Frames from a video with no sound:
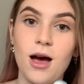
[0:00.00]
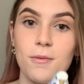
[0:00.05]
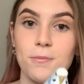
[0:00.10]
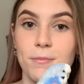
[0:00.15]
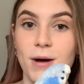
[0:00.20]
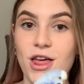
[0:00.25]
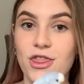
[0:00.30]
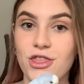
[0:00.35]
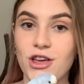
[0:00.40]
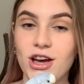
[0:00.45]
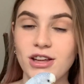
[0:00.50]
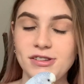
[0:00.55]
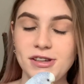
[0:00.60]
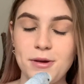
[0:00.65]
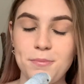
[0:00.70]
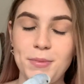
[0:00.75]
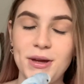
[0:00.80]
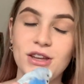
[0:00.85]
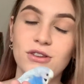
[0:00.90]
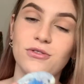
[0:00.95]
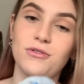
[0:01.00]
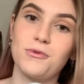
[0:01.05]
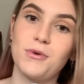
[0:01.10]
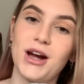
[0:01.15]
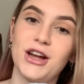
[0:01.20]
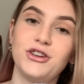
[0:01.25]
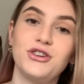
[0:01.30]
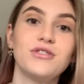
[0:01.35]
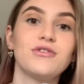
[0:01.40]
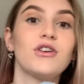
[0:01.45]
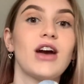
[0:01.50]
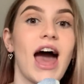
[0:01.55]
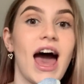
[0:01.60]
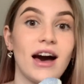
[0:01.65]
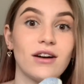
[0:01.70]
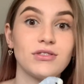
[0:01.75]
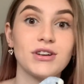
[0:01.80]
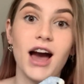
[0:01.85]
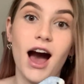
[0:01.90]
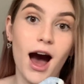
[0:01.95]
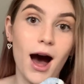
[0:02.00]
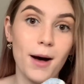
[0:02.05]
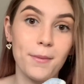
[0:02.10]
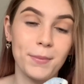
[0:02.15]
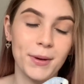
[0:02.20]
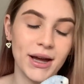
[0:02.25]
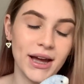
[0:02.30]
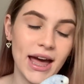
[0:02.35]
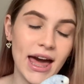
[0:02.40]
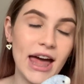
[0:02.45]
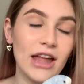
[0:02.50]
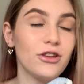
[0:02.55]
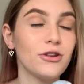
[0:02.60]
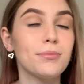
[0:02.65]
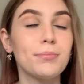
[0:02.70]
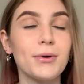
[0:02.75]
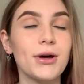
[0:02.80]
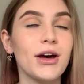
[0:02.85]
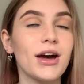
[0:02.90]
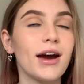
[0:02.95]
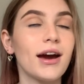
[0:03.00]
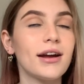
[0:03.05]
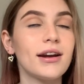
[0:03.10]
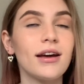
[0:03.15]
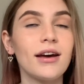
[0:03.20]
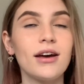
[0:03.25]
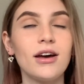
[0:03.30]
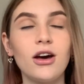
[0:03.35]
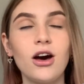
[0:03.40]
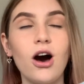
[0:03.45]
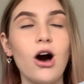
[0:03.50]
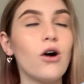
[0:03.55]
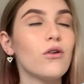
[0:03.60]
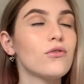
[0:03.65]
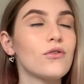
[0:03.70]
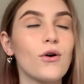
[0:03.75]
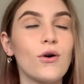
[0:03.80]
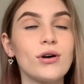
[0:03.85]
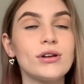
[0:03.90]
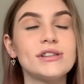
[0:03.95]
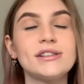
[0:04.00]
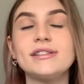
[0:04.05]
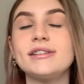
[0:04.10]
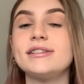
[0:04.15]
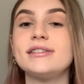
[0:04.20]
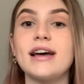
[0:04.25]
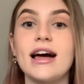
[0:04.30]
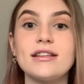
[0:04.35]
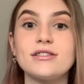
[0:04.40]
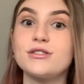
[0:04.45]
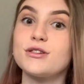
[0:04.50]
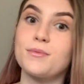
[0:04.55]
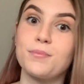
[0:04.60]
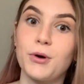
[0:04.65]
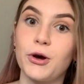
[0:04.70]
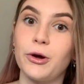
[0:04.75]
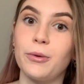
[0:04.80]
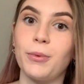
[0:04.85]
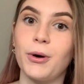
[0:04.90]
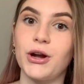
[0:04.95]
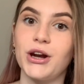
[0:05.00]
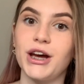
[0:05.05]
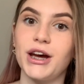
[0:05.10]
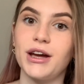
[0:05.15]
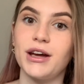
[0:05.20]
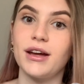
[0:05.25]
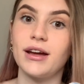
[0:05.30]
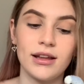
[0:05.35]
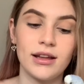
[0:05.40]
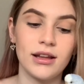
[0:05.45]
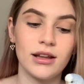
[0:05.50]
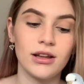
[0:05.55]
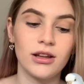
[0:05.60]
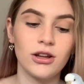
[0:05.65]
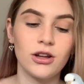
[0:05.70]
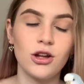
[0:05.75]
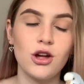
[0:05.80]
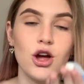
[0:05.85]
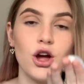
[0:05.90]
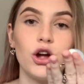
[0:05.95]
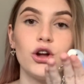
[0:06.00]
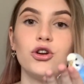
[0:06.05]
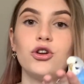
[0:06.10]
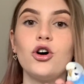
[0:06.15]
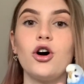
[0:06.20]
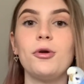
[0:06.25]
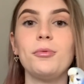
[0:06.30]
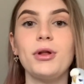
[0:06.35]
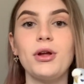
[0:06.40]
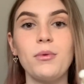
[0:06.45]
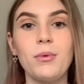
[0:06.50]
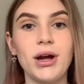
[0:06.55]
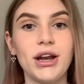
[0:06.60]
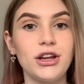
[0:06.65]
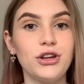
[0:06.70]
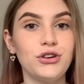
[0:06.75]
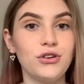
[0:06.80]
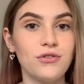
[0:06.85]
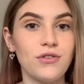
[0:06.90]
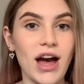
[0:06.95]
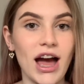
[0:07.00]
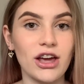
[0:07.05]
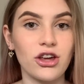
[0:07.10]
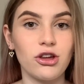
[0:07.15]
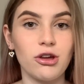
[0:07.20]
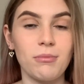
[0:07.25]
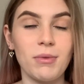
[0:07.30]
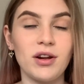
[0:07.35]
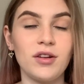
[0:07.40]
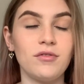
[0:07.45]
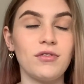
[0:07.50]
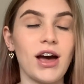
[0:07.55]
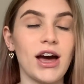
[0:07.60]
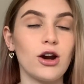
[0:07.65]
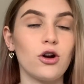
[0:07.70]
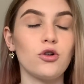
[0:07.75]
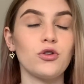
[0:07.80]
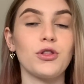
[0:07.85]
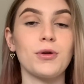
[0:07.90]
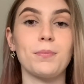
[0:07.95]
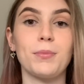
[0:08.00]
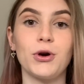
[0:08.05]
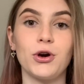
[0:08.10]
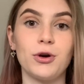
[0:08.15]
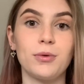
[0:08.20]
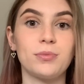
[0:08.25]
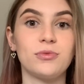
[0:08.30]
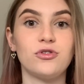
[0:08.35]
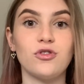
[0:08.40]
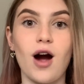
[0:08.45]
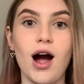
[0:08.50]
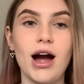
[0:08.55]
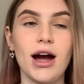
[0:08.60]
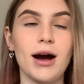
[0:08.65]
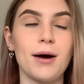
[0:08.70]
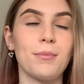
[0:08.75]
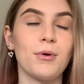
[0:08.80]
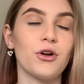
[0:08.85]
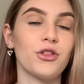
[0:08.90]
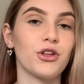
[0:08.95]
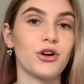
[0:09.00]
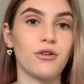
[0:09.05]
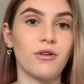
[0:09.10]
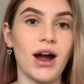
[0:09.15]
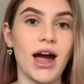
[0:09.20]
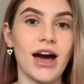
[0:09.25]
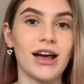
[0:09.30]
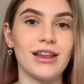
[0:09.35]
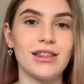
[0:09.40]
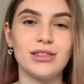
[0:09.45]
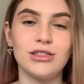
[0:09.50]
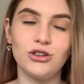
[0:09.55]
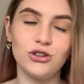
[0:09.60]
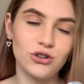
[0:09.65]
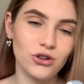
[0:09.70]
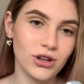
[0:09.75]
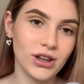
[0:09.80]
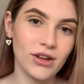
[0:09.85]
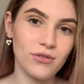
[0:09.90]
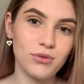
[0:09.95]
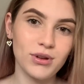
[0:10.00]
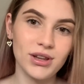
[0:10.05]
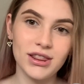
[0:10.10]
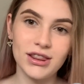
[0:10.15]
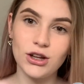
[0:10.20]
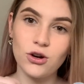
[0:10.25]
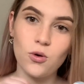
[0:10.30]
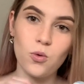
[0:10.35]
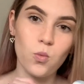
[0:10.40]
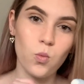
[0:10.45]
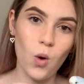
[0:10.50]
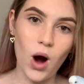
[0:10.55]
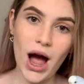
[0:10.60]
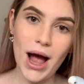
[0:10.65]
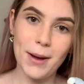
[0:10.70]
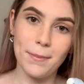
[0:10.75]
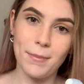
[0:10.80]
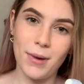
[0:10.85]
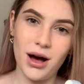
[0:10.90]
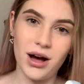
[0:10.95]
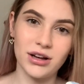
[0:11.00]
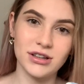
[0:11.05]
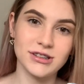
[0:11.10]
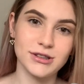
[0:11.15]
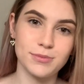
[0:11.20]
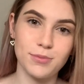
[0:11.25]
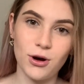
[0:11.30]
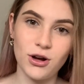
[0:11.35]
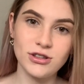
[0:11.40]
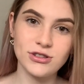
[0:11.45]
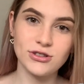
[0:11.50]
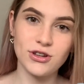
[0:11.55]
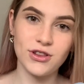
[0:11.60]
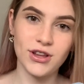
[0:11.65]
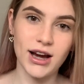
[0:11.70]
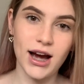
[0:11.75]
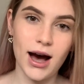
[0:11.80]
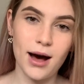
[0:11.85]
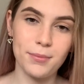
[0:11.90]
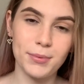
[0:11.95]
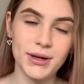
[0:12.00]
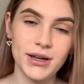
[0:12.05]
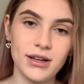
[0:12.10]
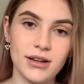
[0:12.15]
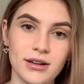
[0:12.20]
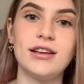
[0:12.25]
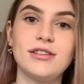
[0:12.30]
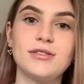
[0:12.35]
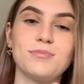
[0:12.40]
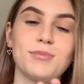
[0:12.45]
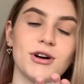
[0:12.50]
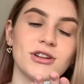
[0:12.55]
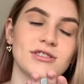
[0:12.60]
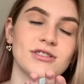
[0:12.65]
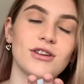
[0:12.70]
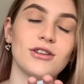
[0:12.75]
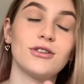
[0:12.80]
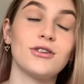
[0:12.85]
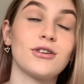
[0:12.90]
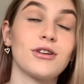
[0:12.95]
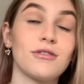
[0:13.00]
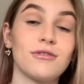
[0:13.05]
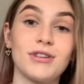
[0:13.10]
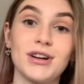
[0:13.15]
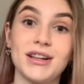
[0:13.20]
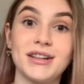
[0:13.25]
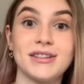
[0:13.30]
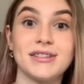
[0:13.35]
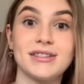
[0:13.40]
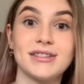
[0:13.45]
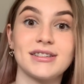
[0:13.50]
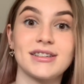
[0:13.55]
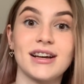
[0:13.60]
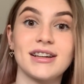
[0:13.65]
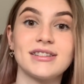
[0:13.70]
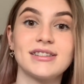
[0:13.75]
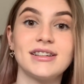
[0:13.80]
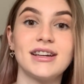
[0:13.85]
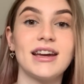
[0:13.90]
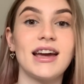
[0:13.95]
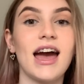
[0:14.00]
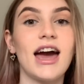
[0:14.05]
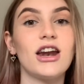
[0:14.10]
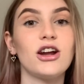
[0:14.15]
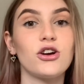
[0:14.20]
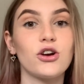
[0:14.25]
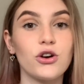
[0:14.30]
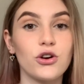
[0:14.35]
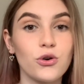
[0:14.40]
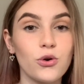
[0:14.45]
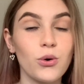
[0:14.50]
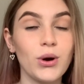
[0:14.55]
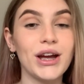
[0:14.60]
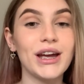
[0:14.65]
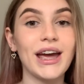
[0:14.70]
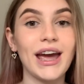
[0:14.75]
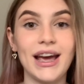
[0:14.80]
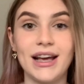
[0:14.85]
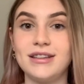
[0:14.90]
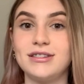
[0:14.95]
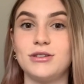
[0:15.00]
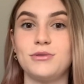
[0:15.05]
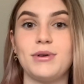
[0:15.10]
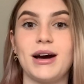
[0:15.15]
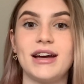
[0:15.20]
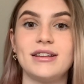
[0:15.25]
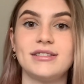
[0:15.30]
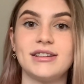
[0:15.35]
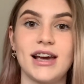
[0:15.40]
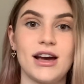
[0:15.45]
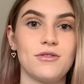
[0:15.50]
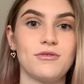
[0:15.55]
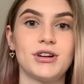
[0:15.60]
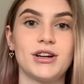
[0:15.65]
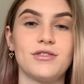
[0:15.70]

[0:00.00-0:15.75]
My third tip is for when you have carpet and your bird, of course, decides to poop on it. Normally when you vacuum and you let all the poop dry up on the ground, you're left with little white marked spots on the carpet. These spots look really disgusting, and a quick, easy way to get rid